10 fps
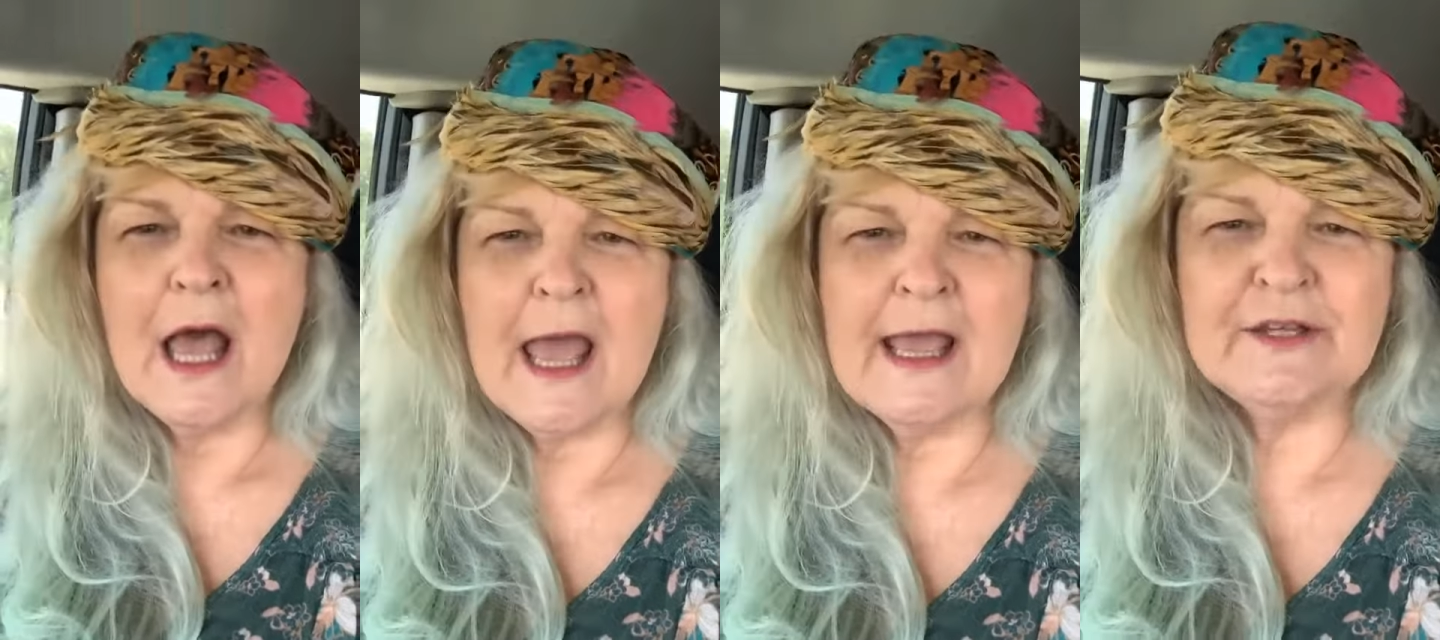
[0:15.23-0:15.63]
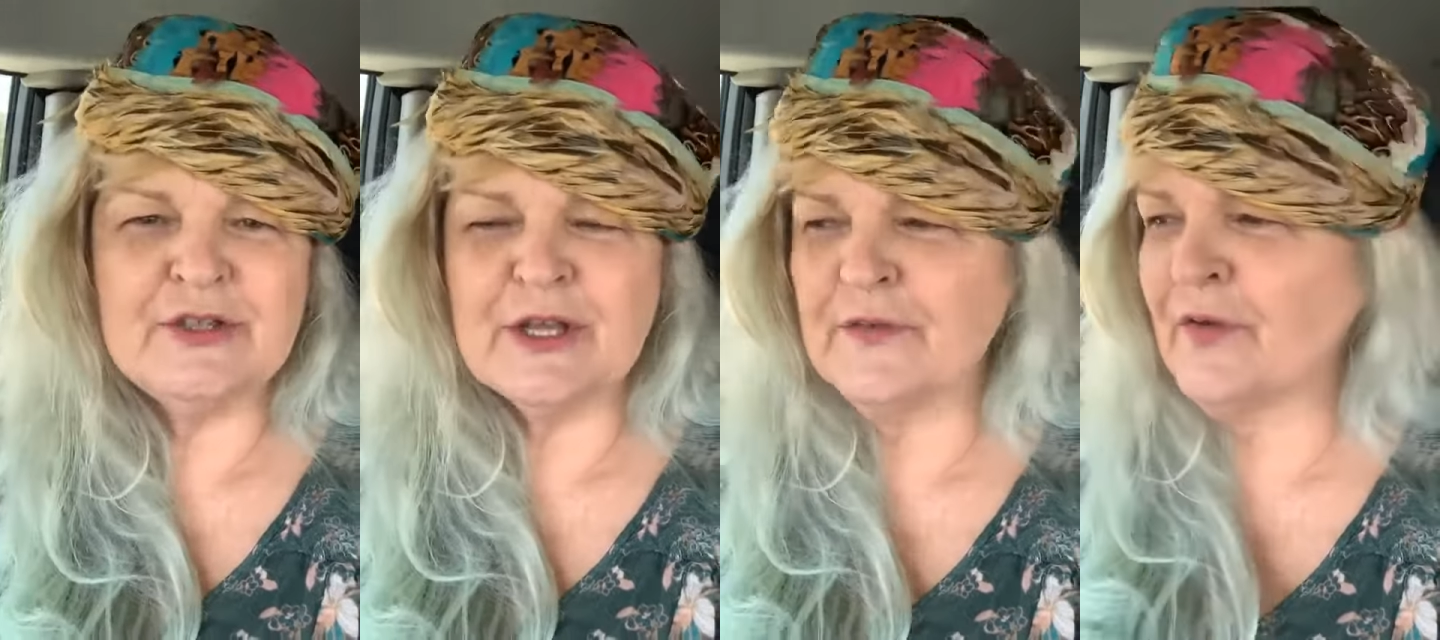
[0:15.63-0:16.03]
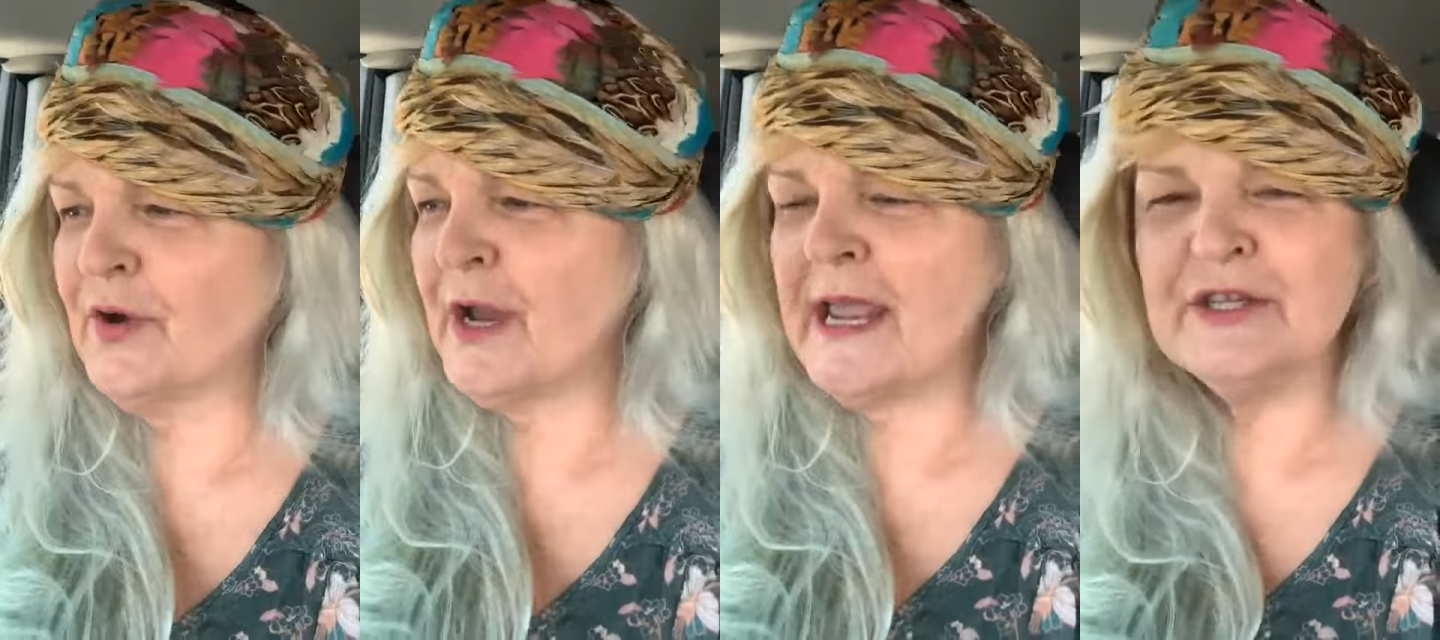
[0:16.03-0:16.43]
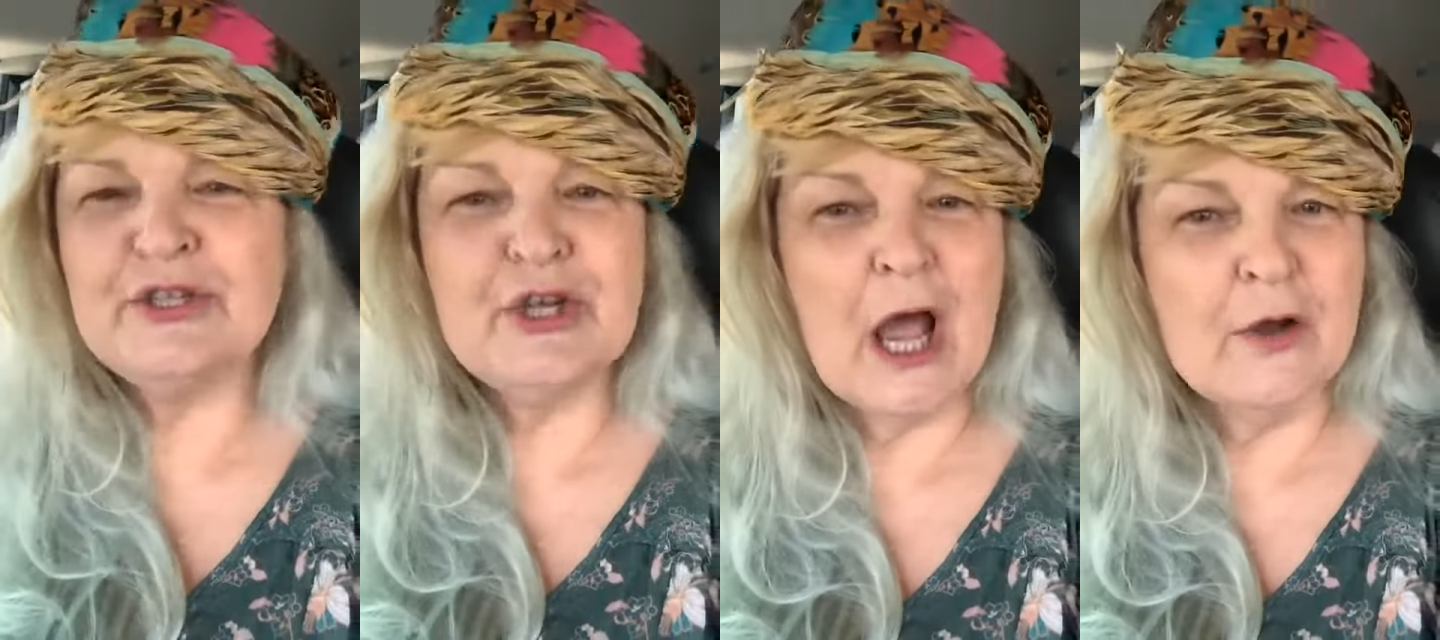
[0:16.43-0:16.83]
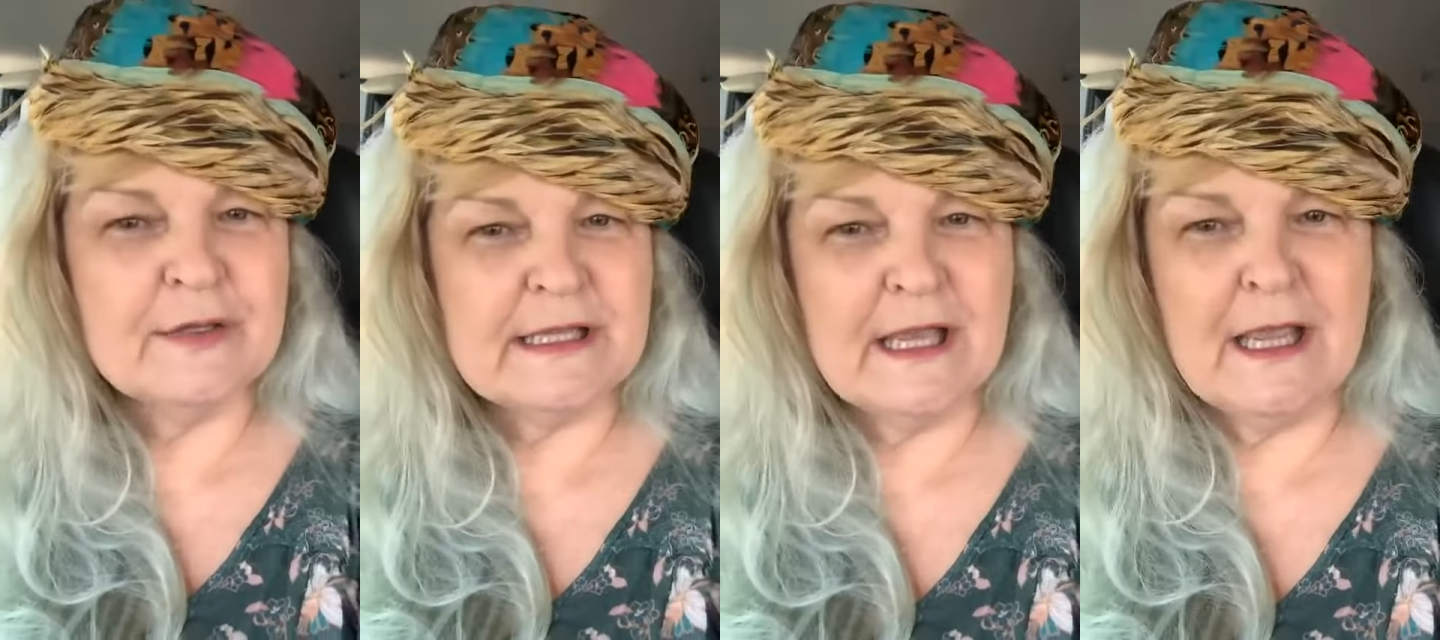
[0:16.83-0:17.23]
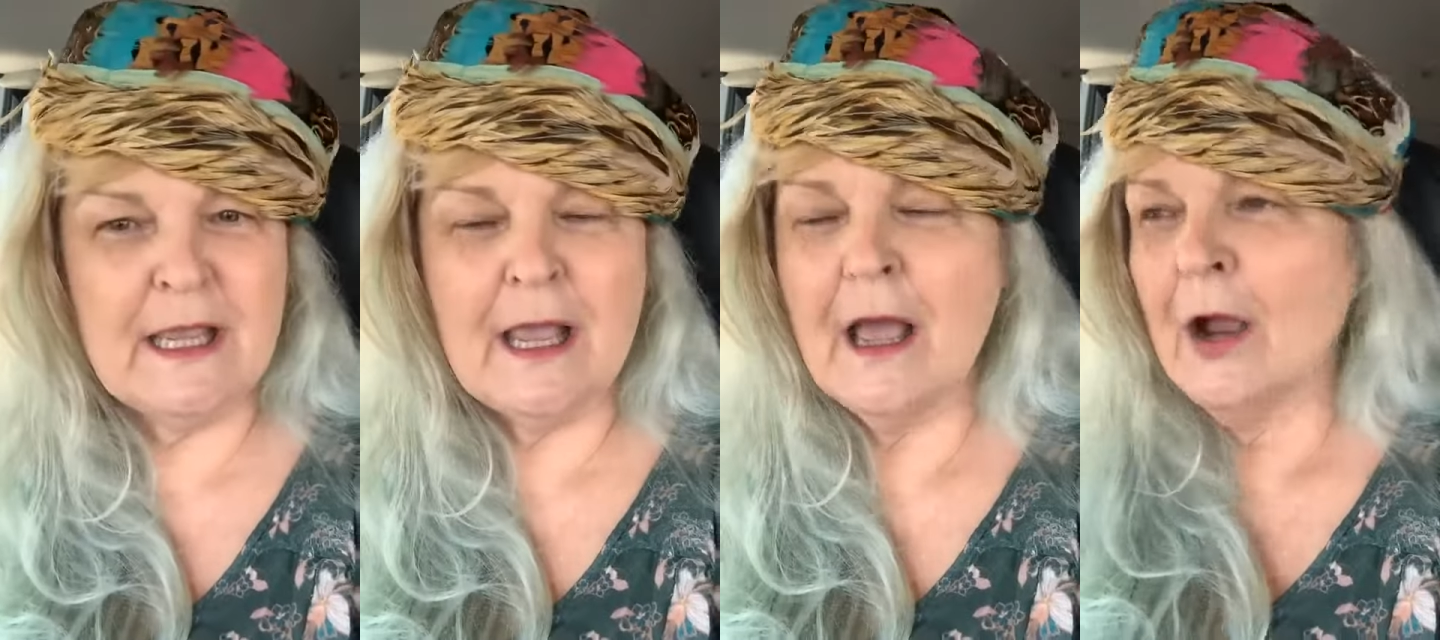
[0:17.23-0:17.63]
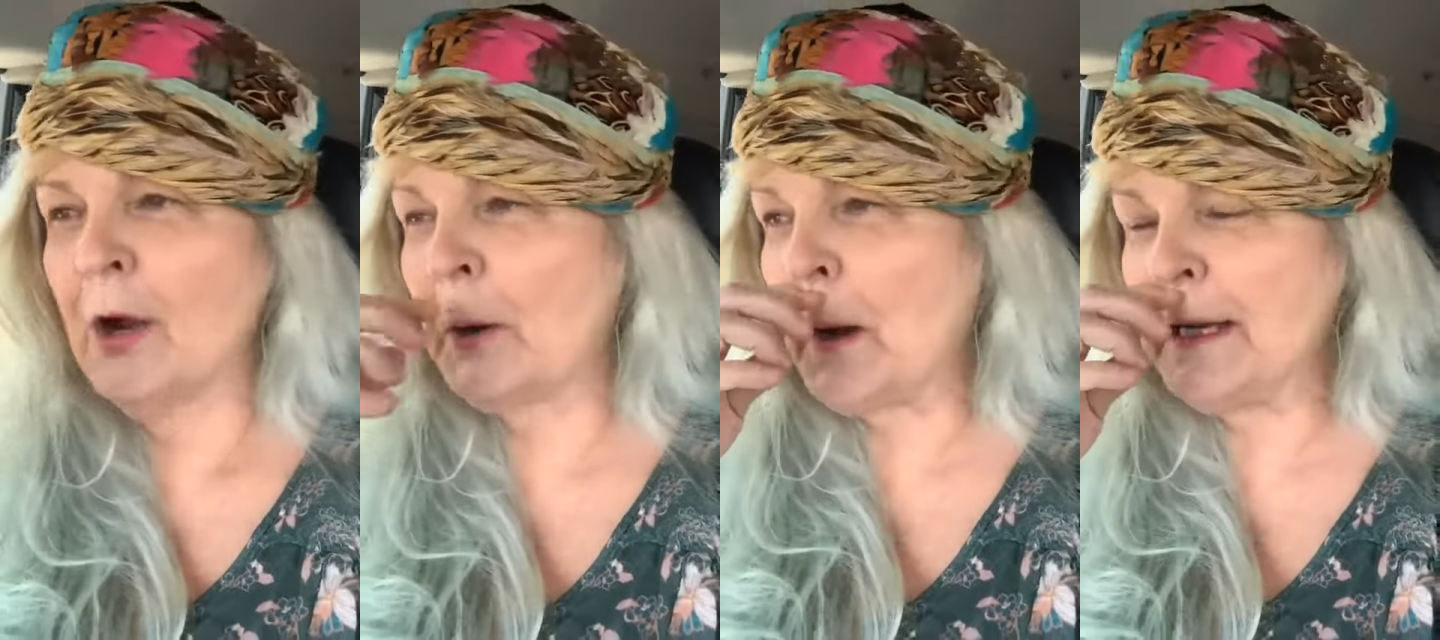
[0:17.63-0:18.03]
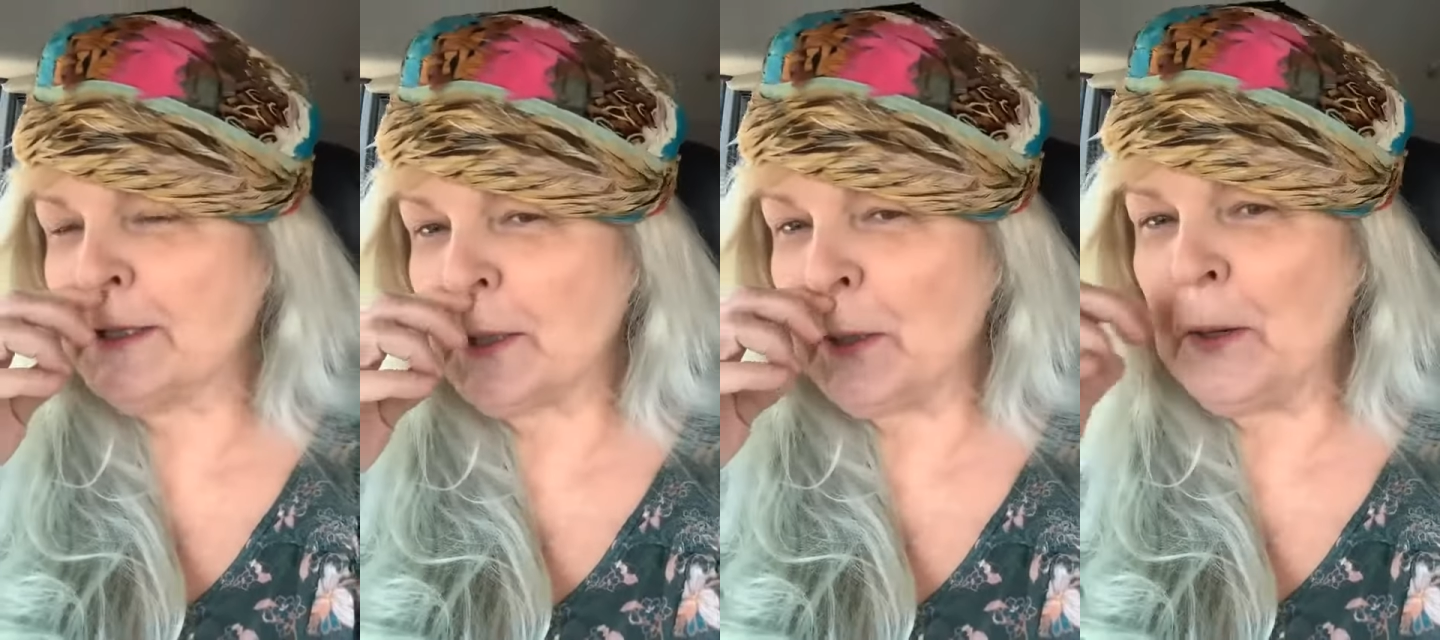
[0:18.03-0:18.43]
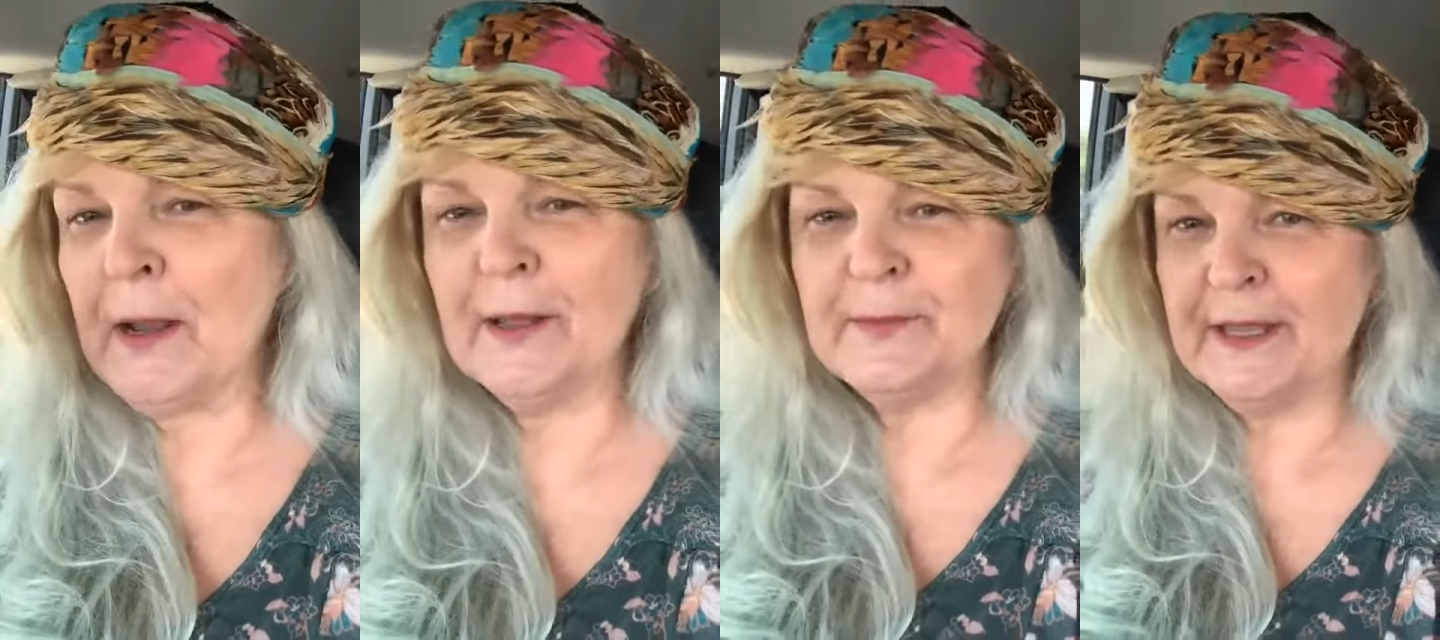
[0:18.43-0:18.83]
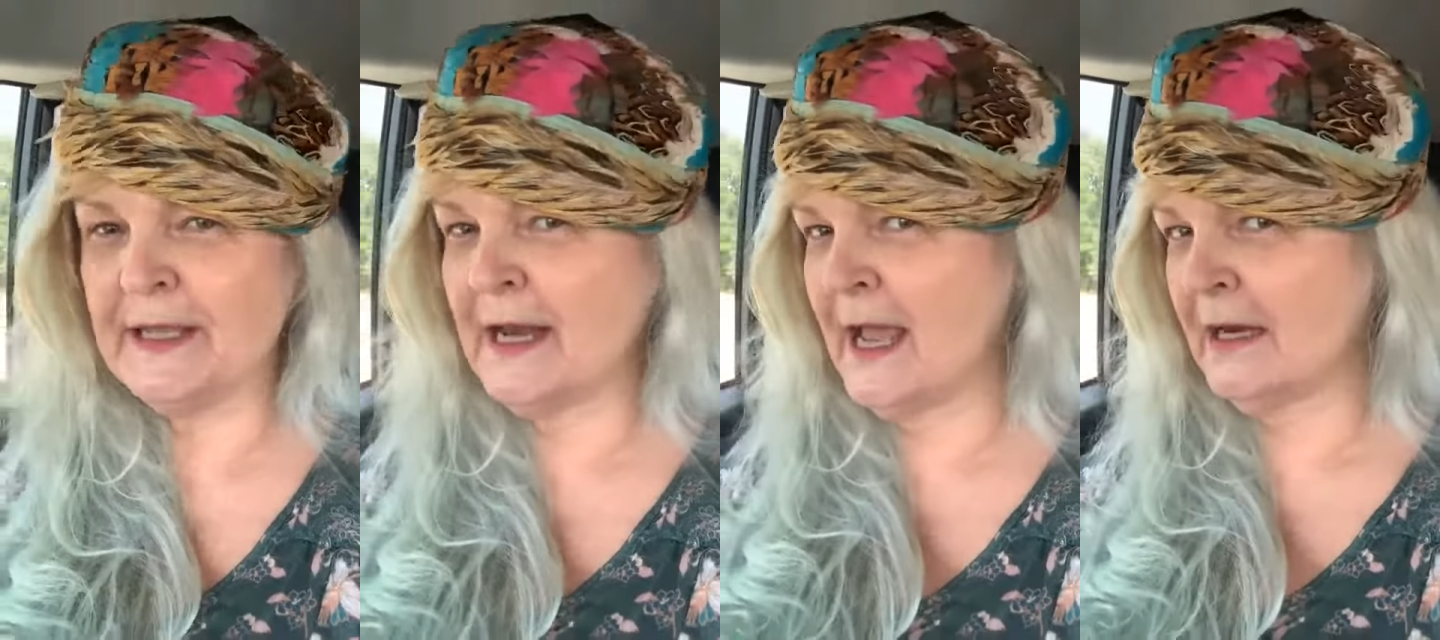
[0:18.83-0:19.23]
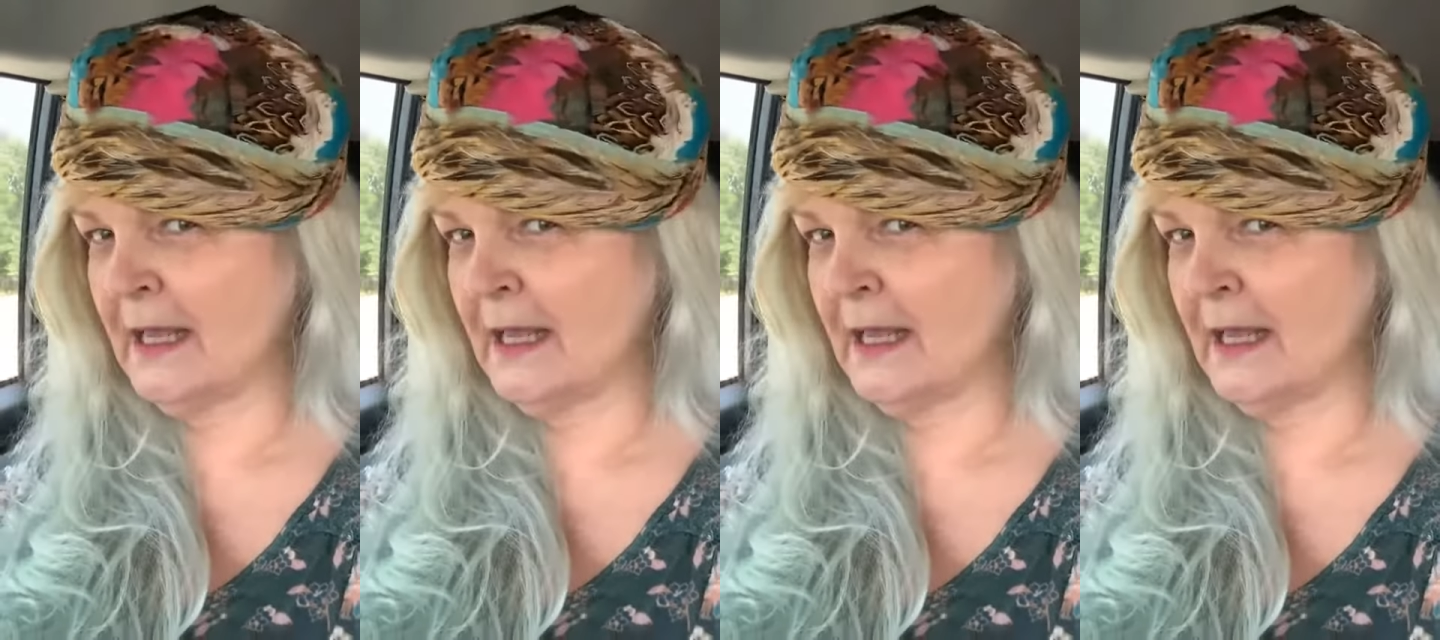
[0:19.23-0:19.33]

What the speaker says: and Jennifer and Josie, her granddaughter, who helped pick it out.